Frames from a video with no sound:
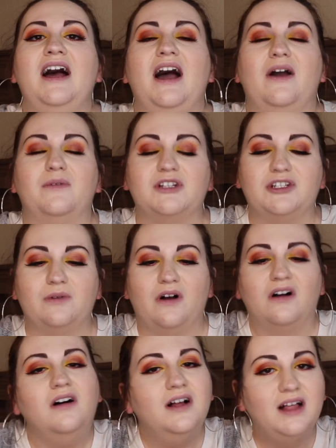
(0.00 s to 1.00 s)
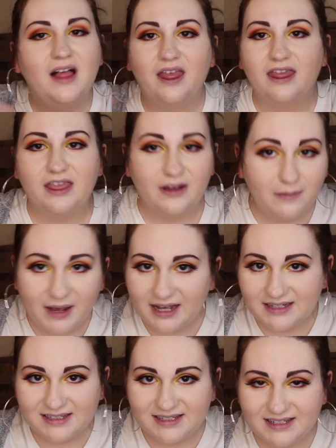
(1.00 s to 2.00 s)
I wish you all the
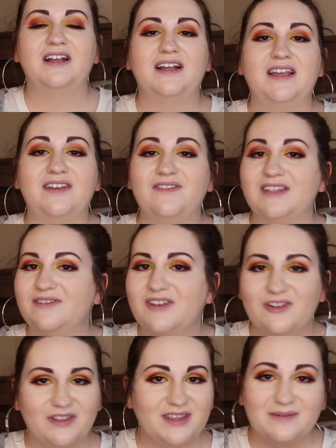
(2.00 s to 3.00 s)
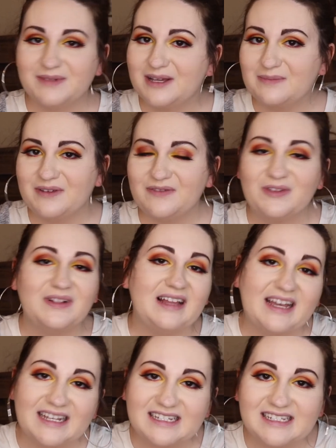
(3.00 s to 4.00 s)
best. Give this video a thumbs up if you
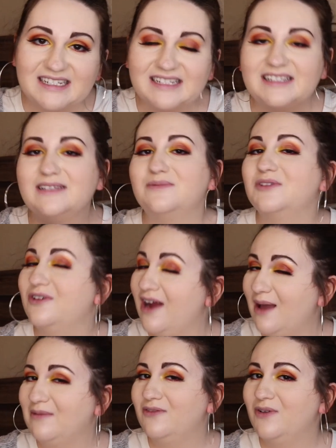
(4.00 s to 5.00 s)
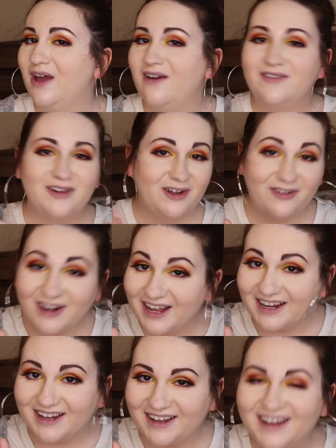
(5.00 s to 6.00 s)
liked it. Subscribe if you haven't
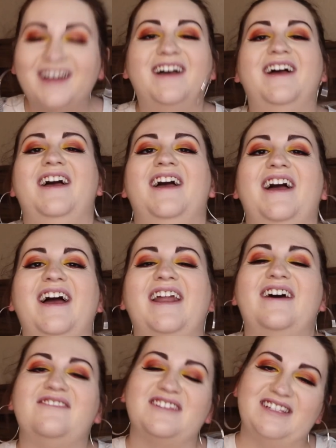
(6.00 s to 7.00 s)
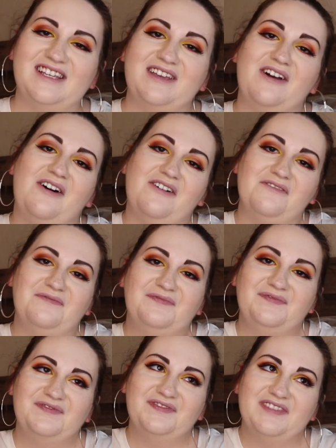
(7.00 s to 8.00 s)
already. And I will see y'all
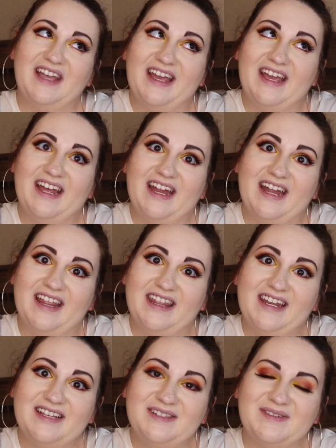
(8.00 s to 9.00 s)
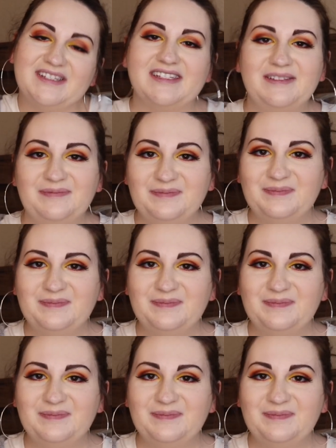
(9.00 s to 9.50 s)
in the next ones.